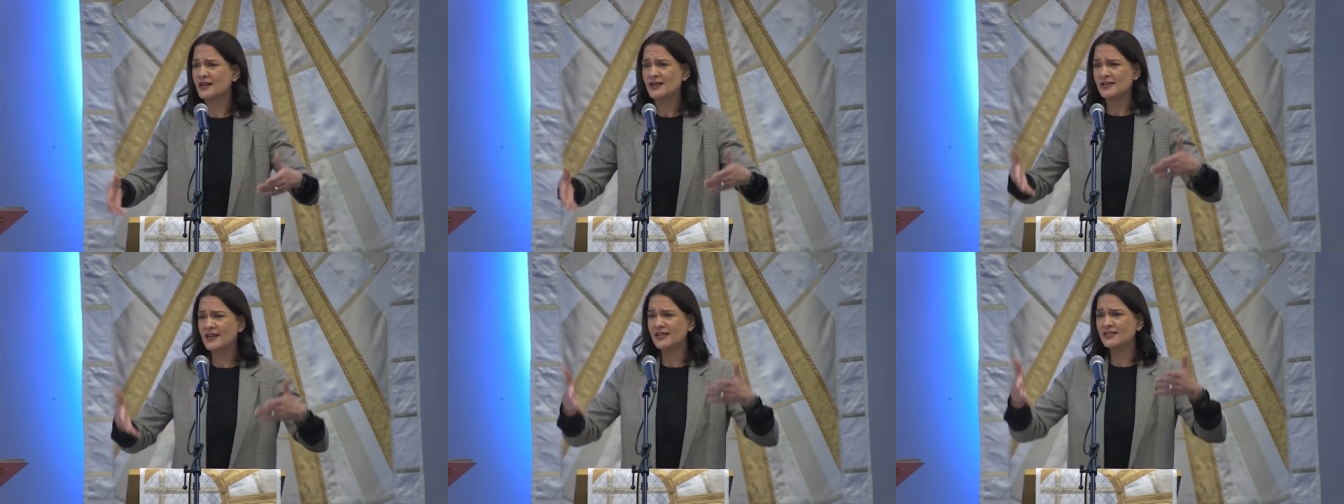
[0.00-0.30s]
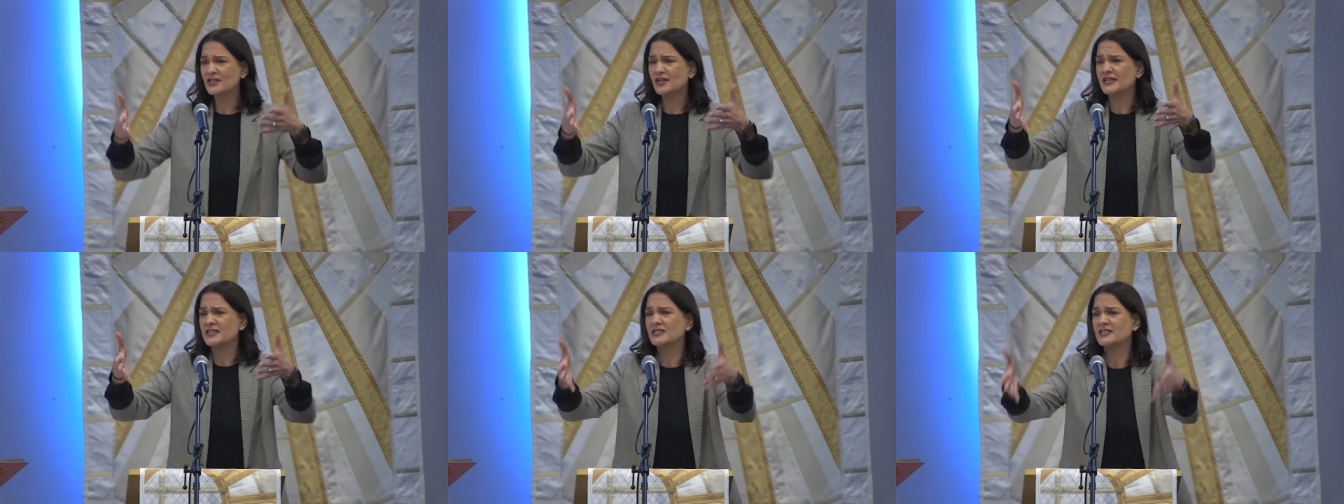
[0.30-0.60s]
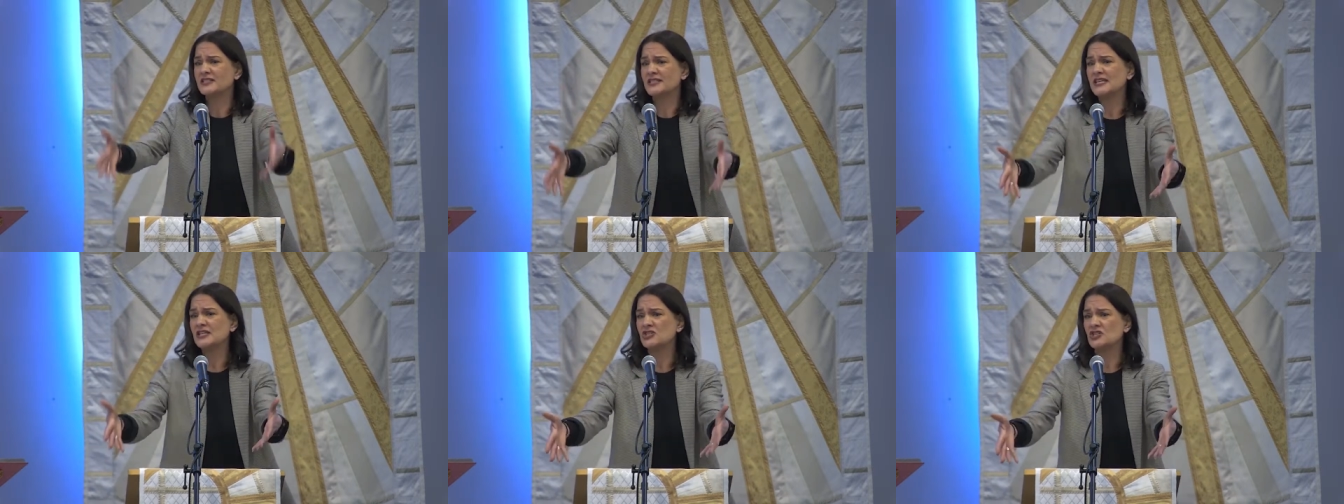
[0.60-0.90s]
Not until I
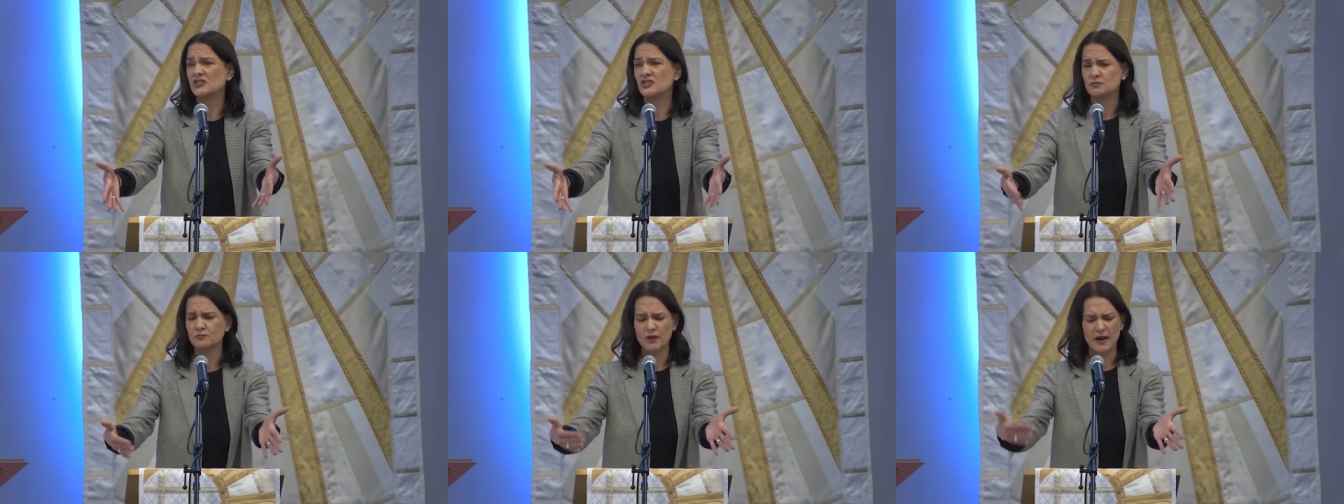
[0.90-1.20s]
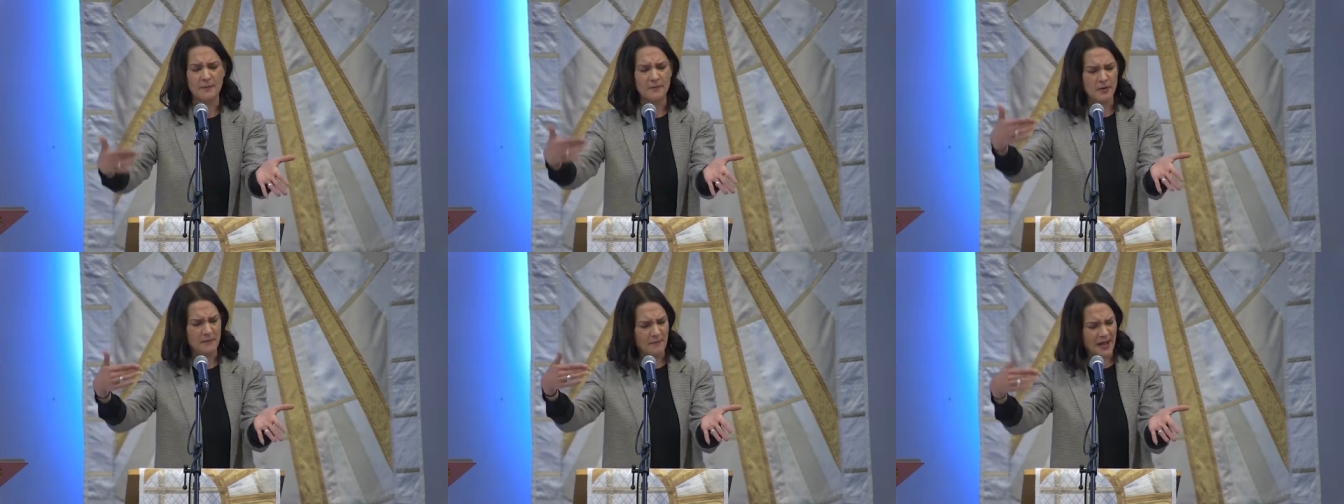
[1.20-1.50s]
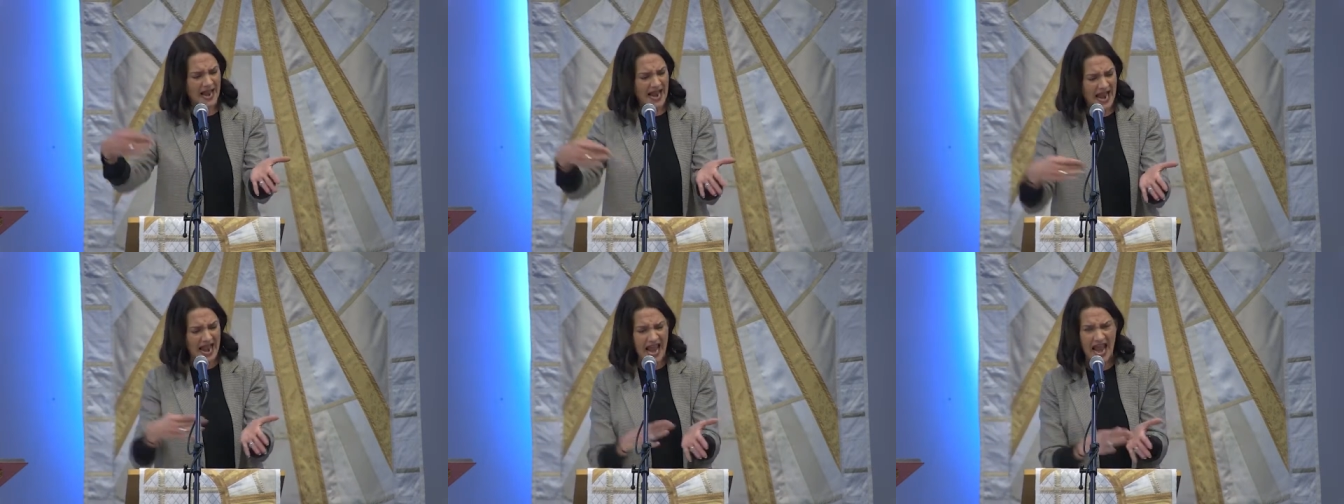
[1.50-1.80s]
see Jesus, but I put my
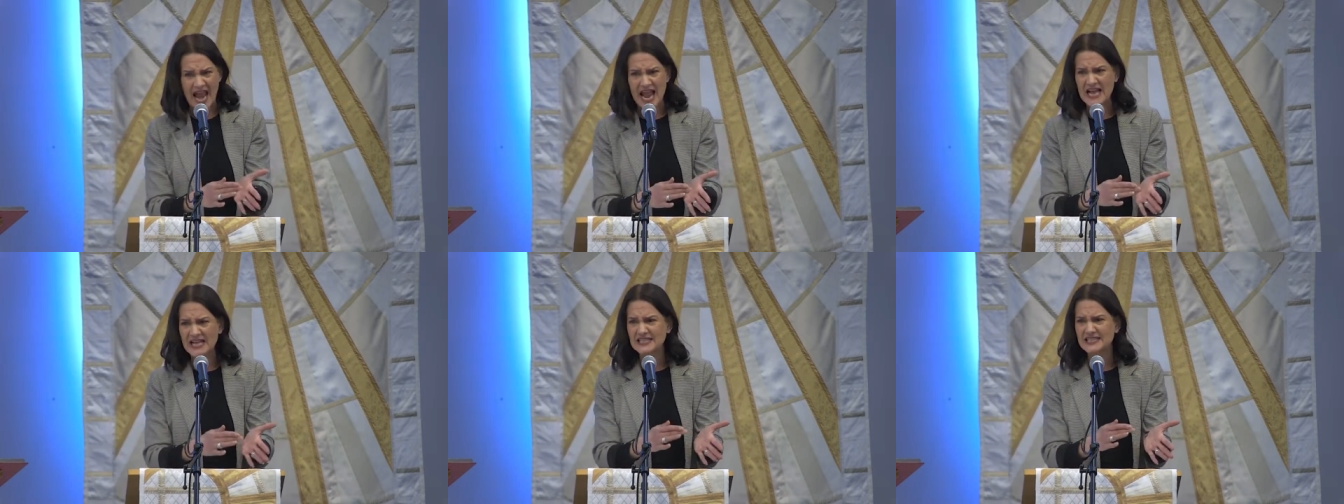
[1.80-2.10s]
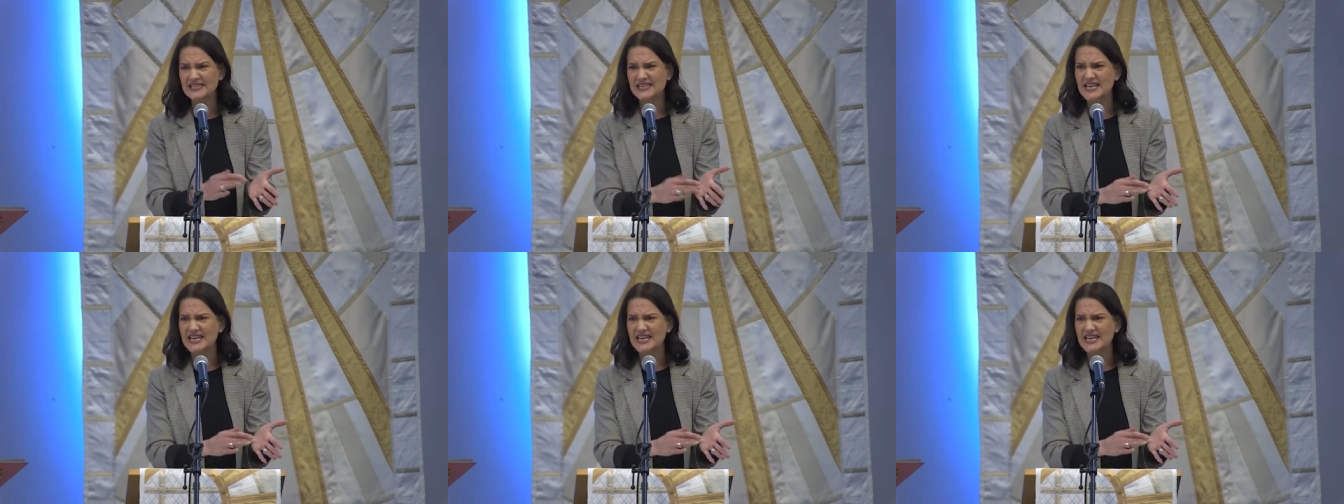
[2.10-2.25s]
hands